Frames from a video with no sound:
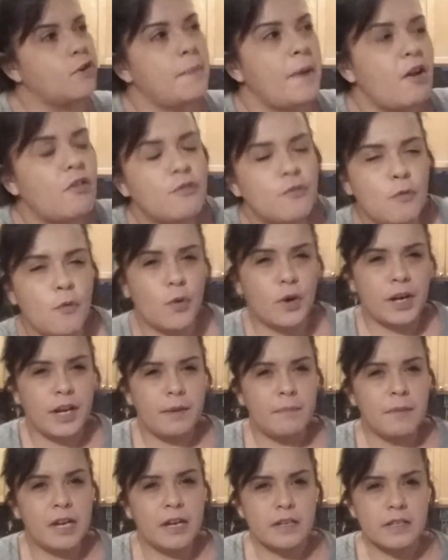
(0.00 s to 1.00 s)
for about
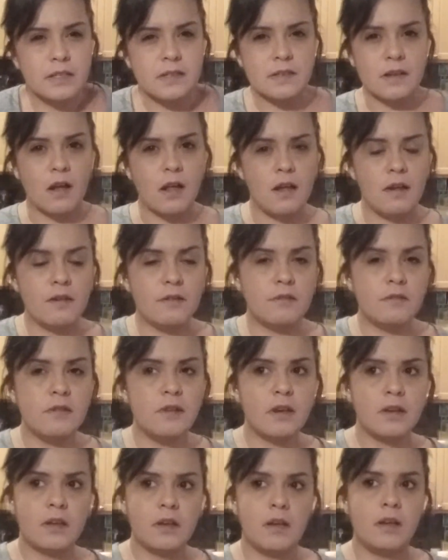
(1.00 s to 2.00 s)
40 minutes on
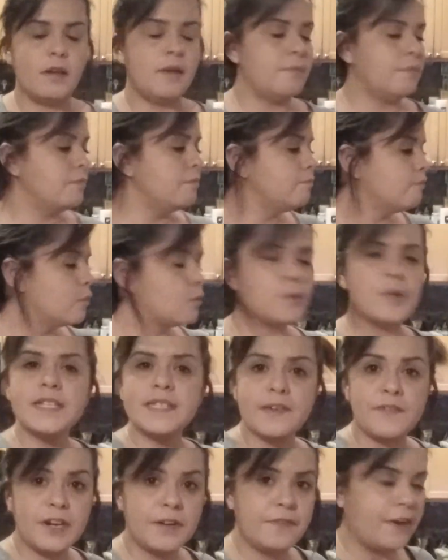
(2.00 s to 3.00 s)

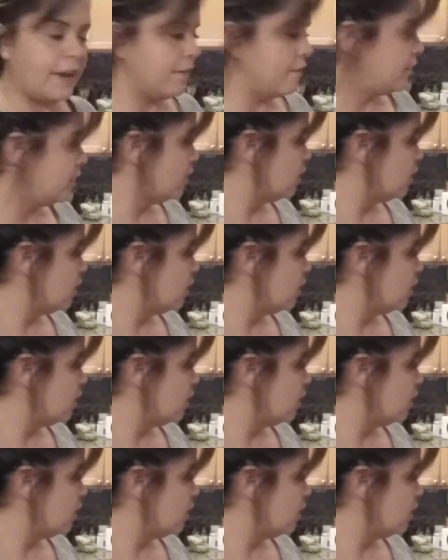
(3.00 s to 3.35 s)
375.